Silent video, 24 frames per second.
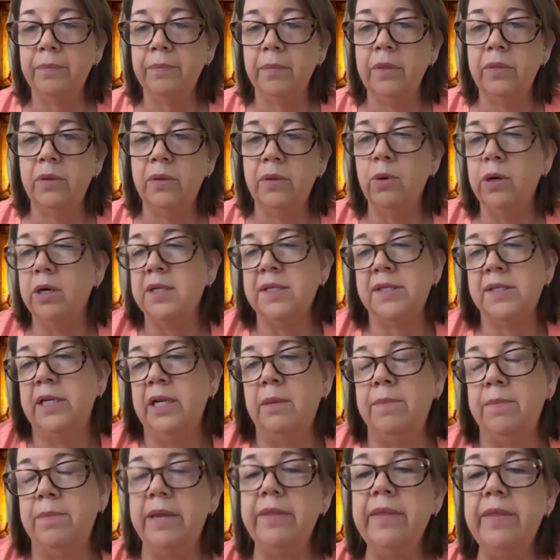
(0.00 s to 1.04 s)
The work's going to
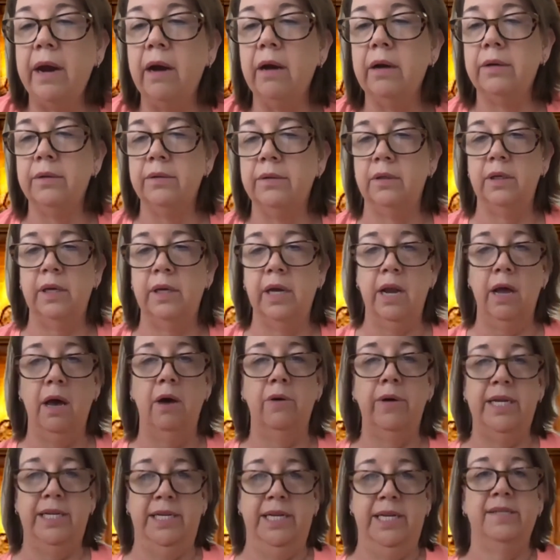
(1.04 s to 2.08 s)
be there.
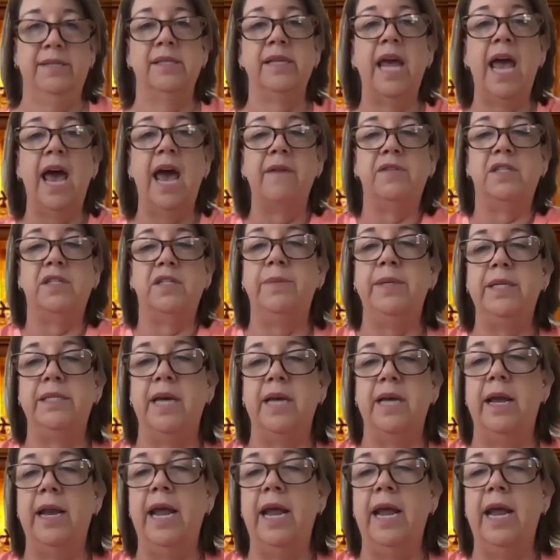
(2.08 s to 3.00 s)
It doesn't have to be done.